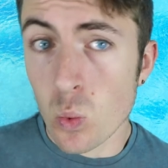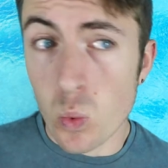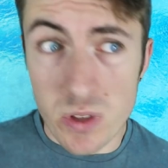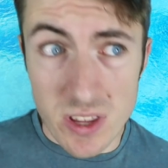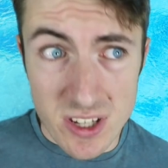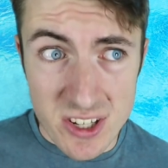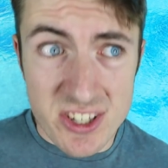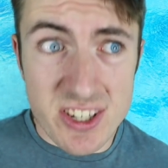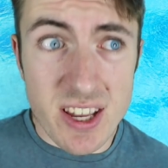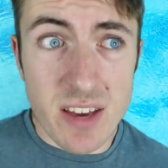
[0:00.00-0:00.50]

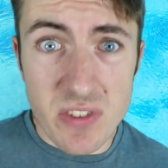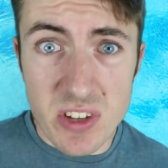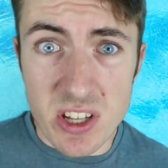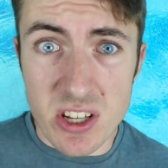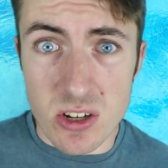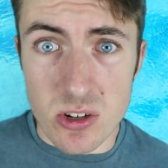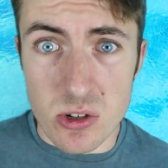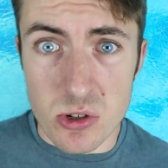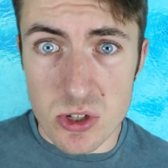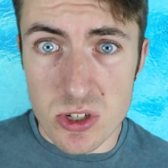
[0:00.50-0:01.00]
Within 7
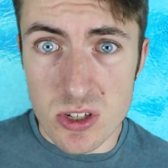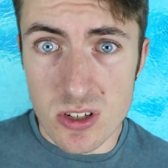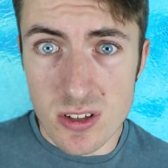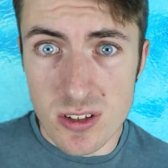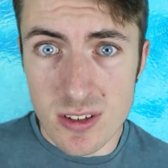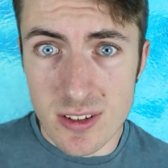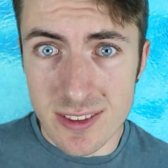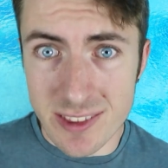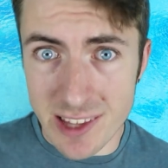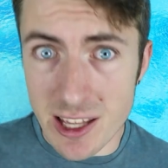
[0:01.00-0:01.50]
years,
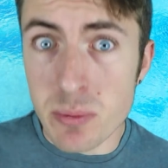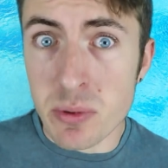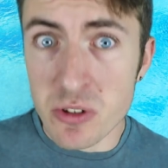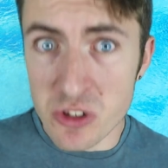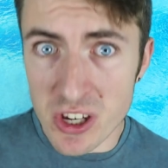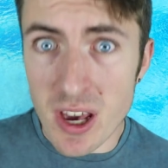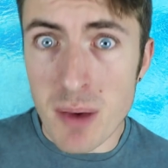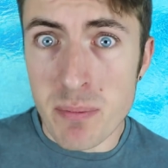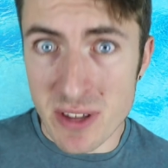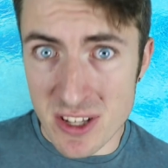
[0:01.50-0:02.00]
they'd be
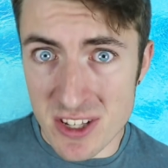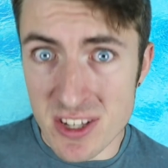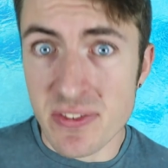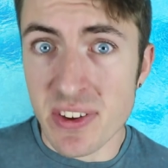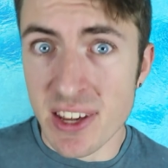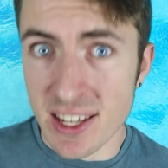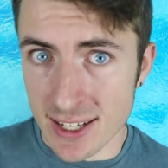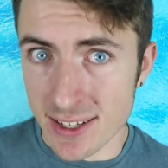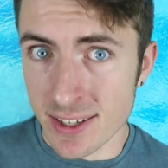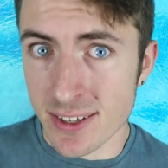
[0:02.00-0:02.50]
champions of
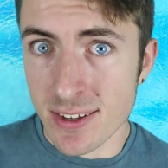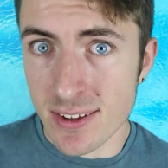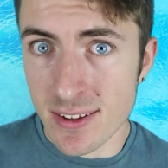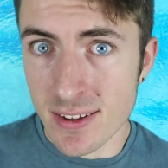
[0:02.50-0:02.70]
England.